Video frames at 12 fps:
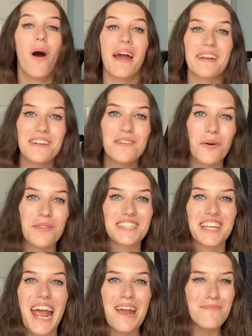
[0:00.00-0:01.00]
I didn't know
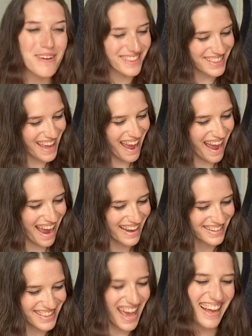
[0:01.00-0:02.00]
this came with
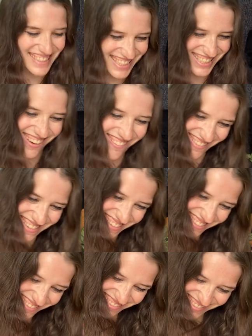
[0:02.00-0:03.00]
that. That's so
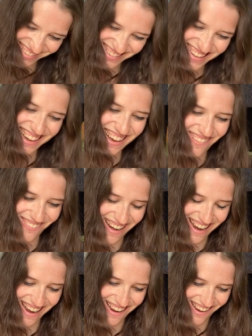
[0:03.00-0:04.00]
cool.
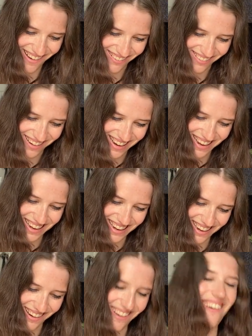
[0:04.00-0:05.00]
Wow.
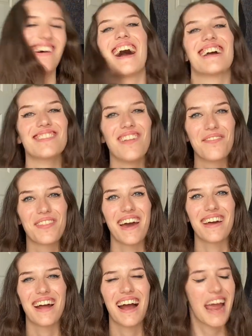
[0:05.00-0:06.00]
Oh, I love
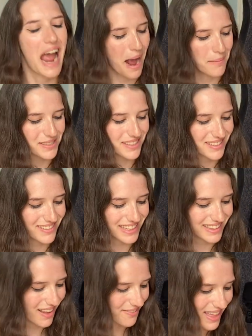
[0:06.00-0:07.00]
that. I
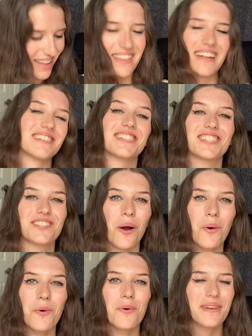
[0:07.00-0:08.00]
absolutely love that. That is
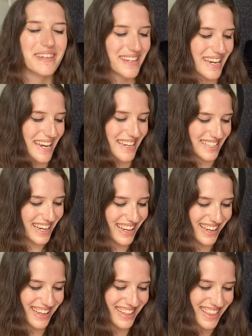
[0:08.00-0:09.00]
so neat.
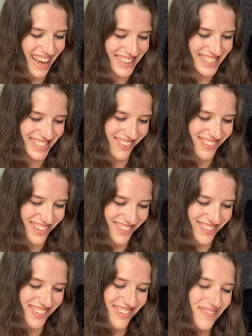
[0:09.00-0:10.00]
That's so
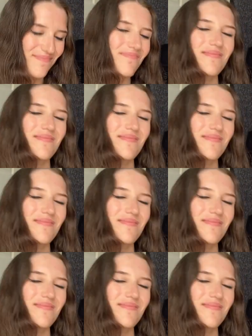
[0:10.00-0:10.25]
cool.